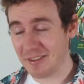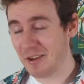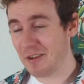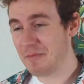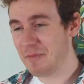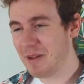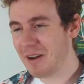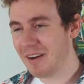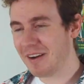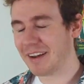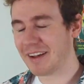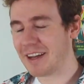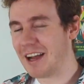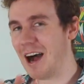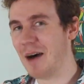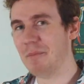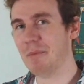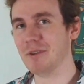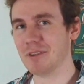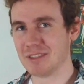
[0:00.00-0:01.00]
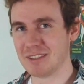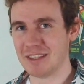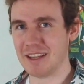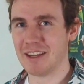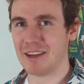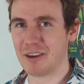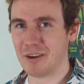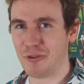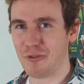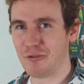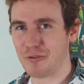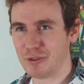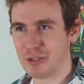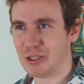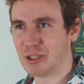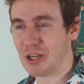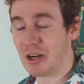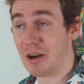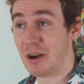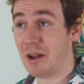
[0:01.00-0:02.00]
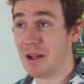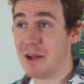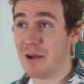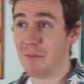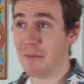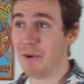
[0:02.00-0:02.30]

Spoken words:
So I've been on a couple stinkers for sure,